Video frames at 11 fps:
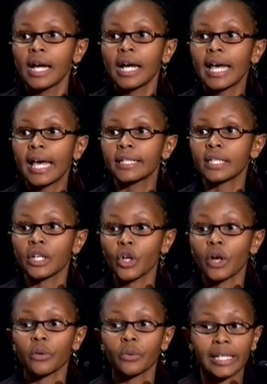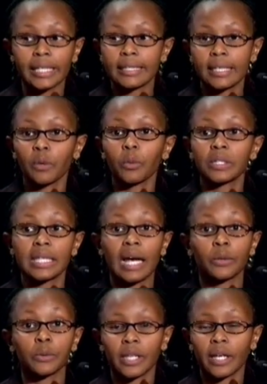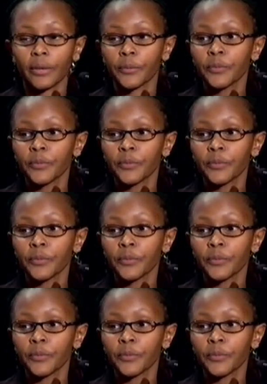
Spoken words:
and not really seeing what's out there.